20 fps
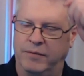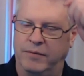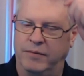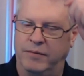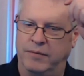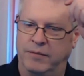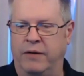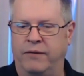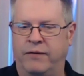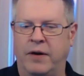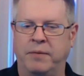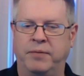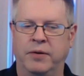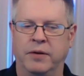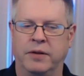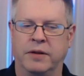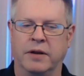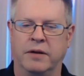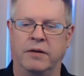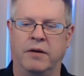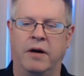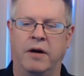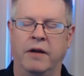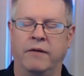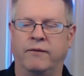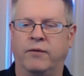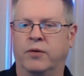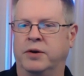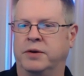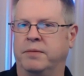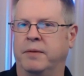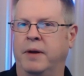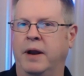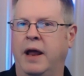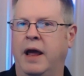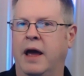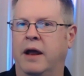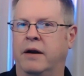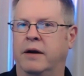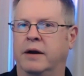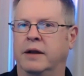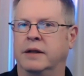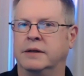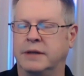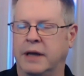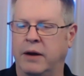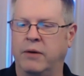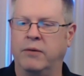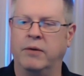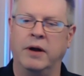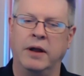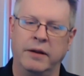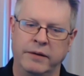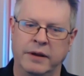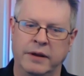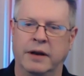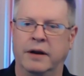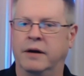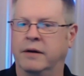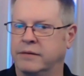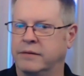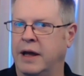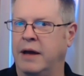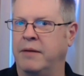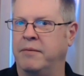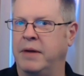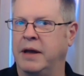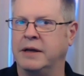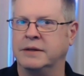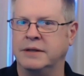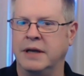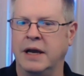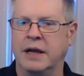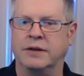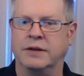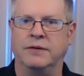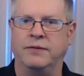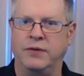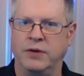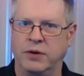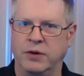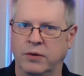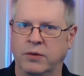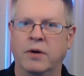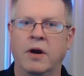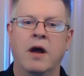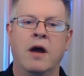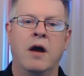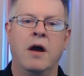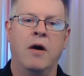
you know if I put the law enforcement hat on and say well you know that makes sense if you